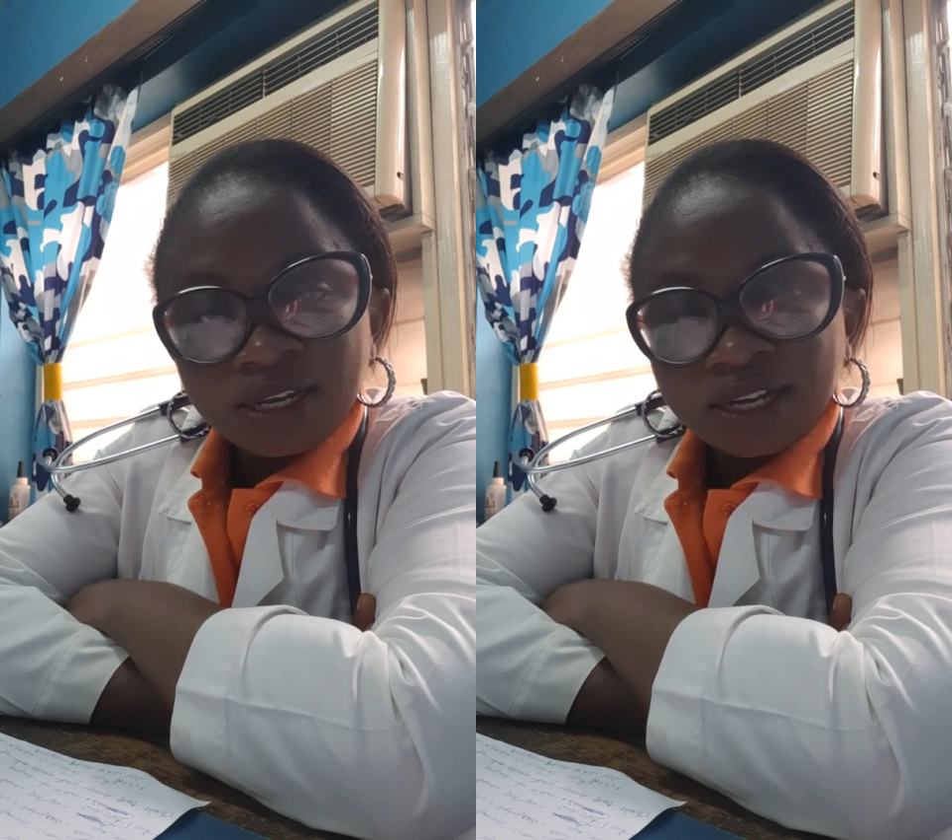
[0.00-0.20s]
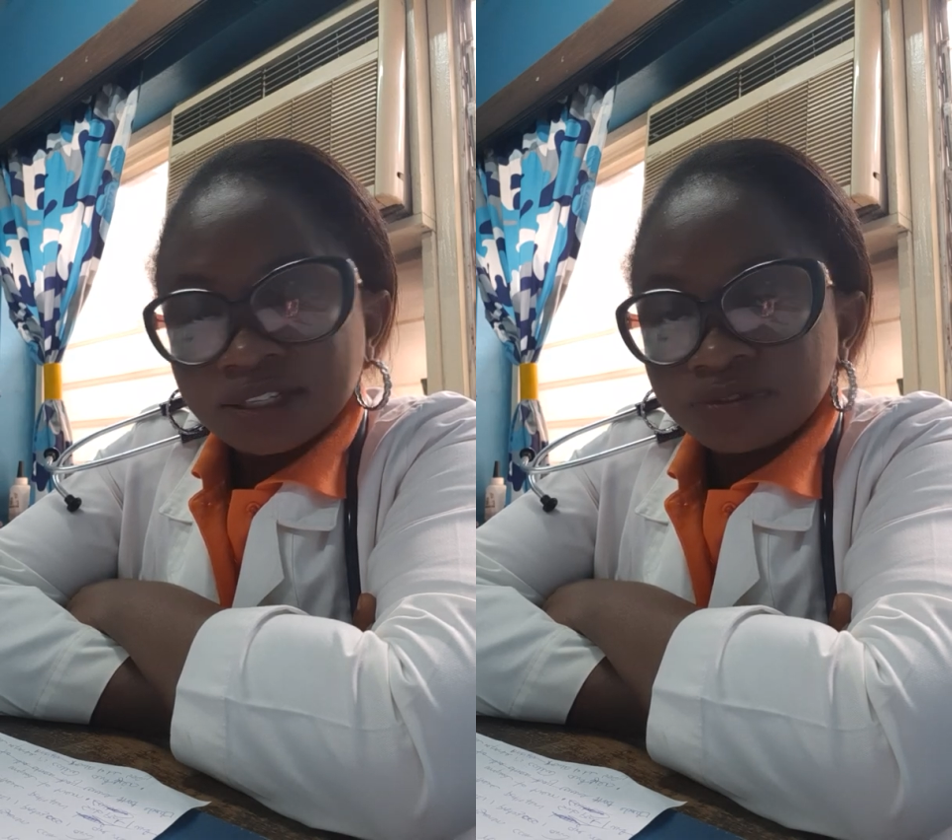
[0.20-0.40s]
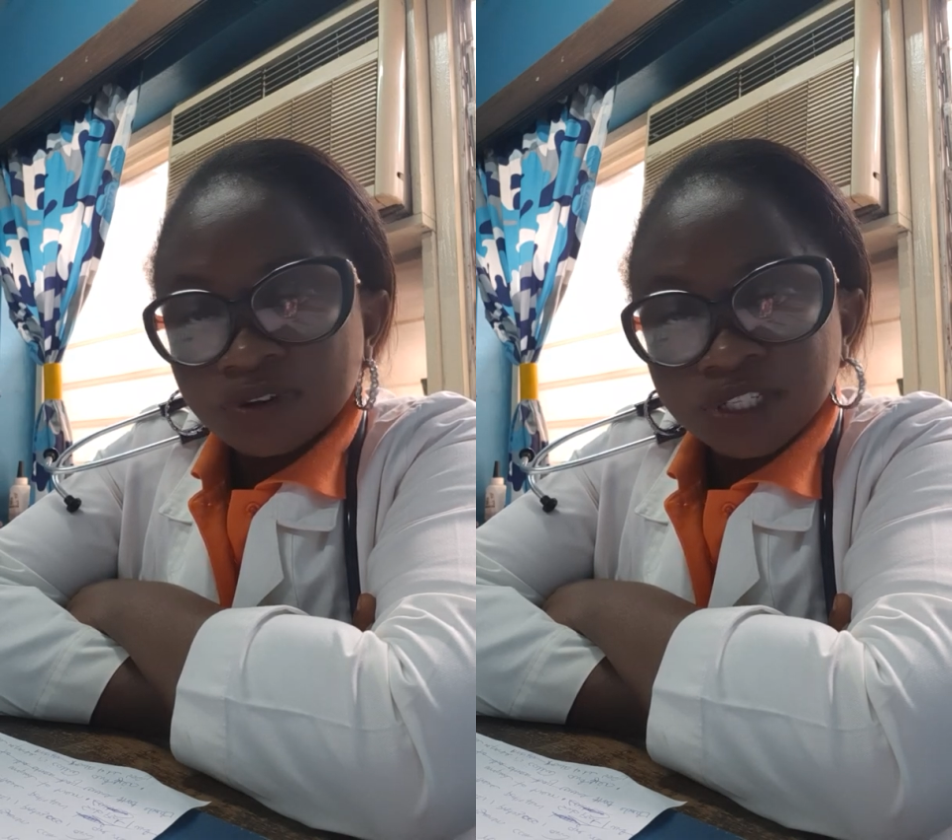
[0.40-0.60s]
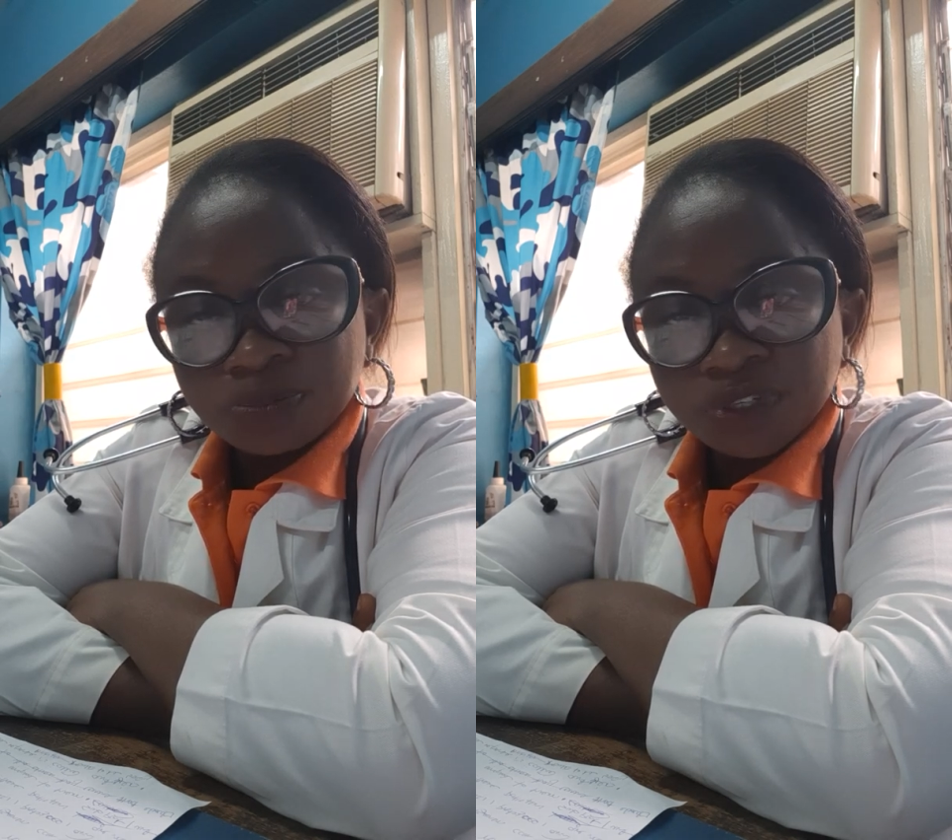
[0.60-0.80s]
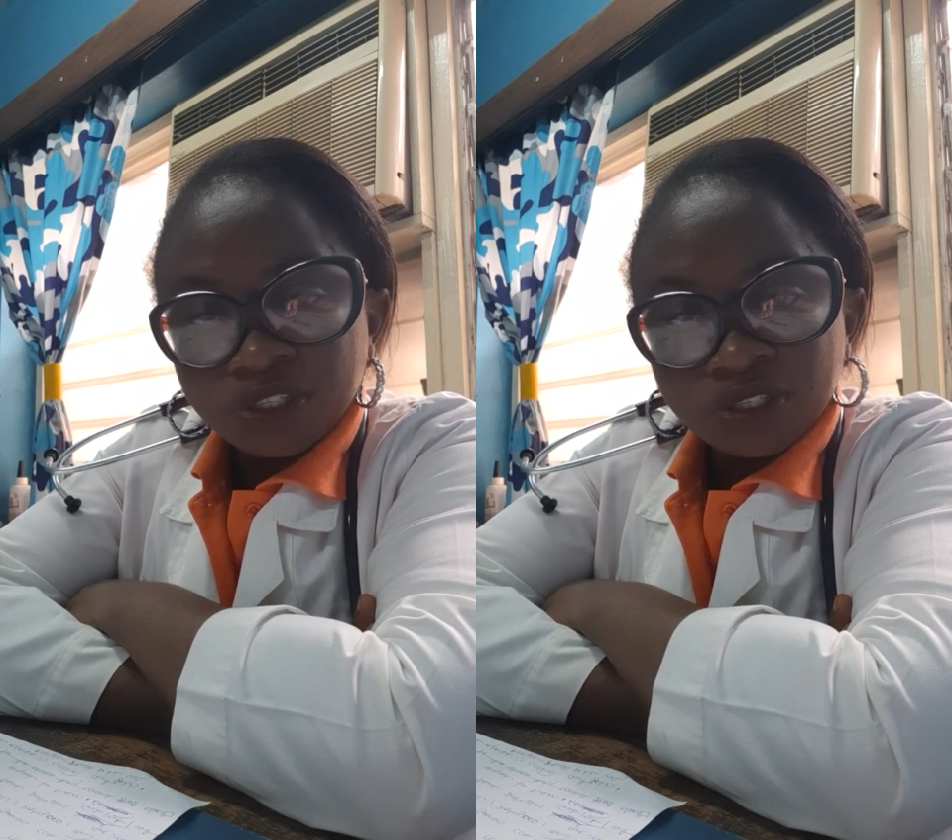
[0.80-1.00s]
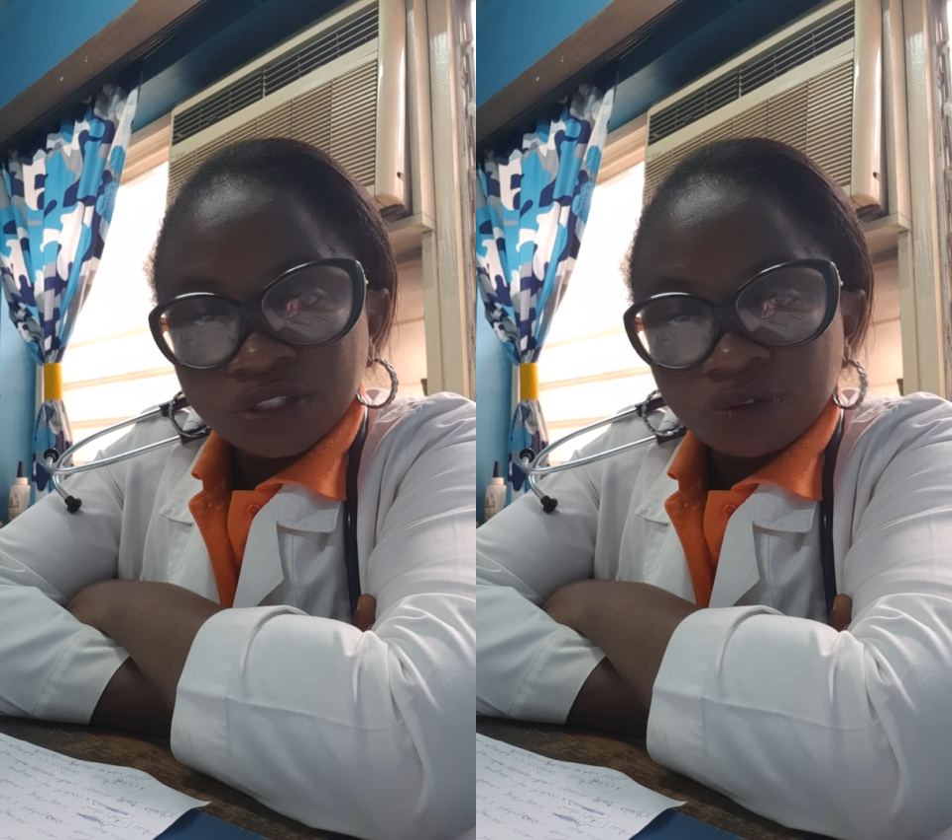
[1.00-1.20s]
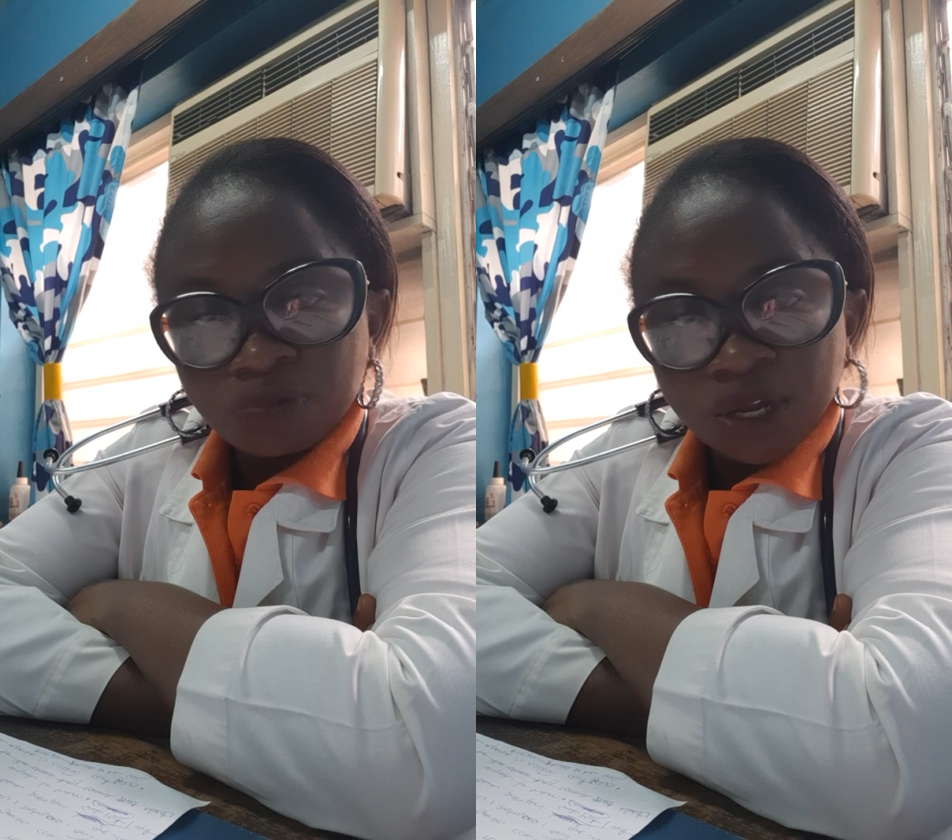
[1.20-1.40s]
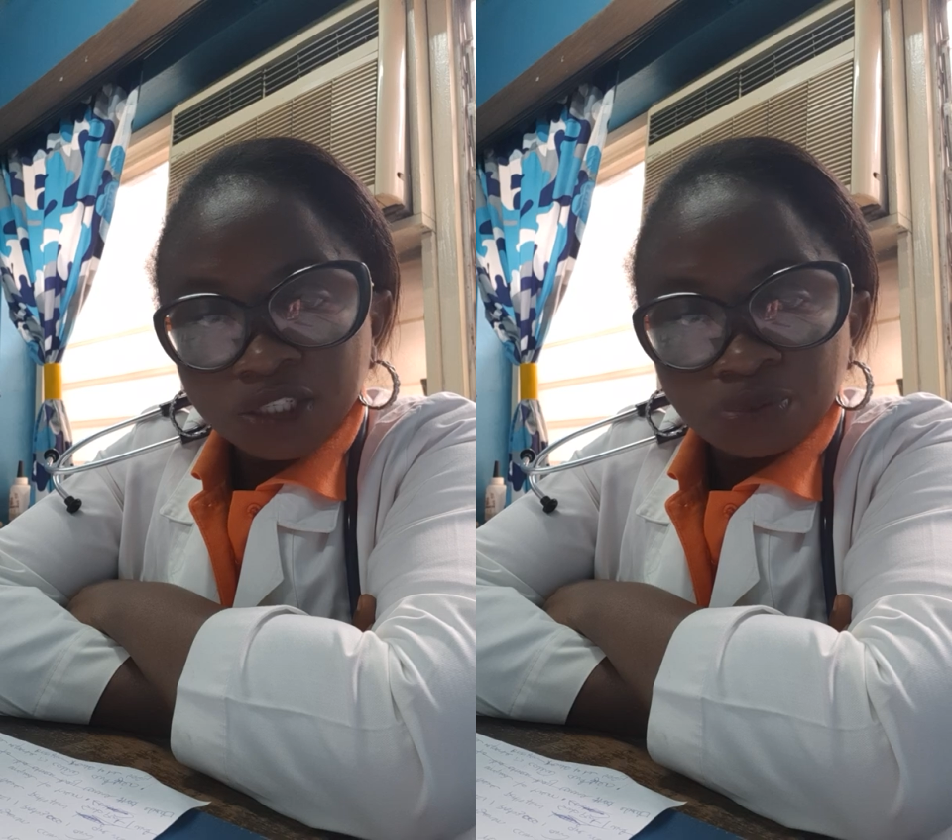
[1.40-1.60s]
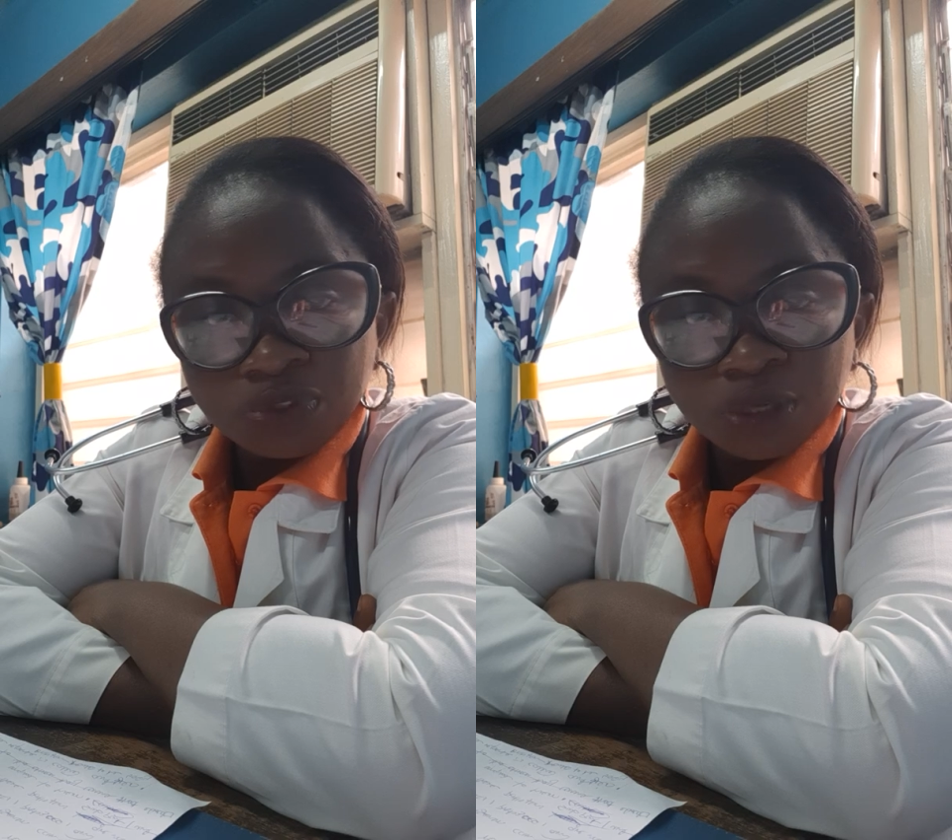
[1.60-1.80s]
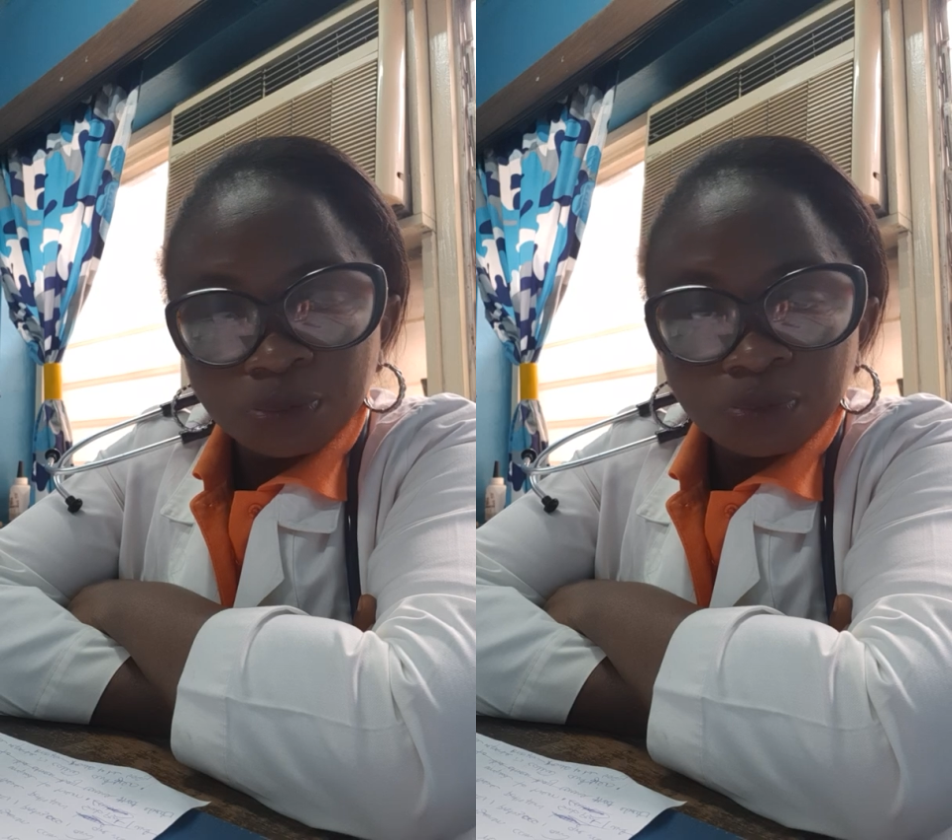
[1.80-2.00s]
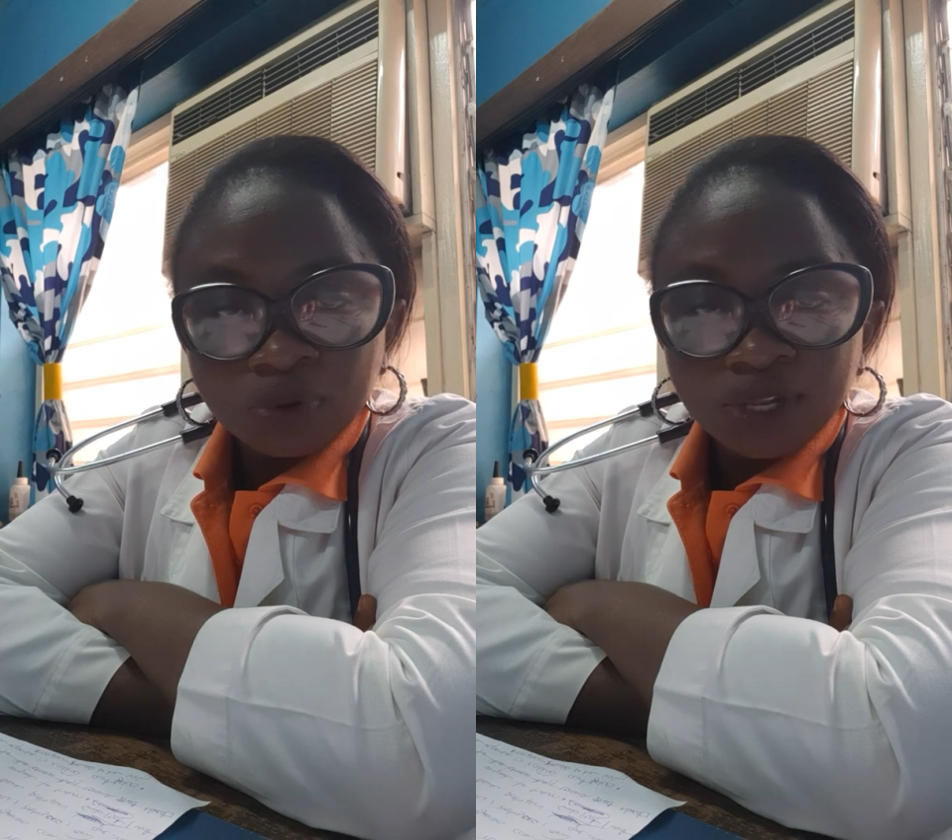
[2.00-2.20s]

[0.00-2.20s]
There are different species of Plasmodium